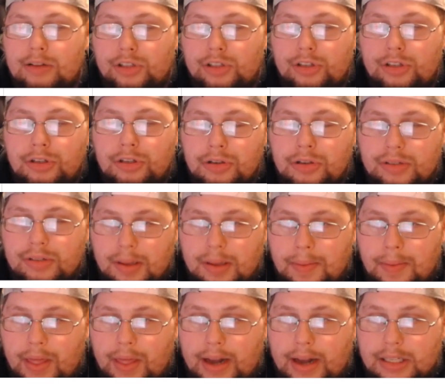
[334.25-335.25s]
you to do some of
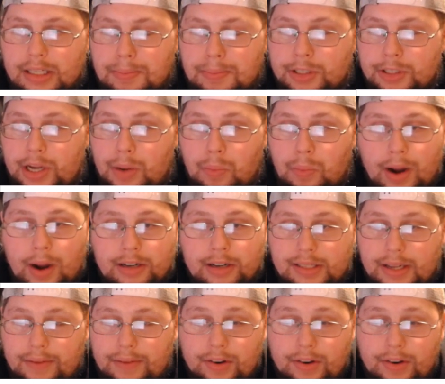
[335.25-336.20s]
that, especially at wide receiver.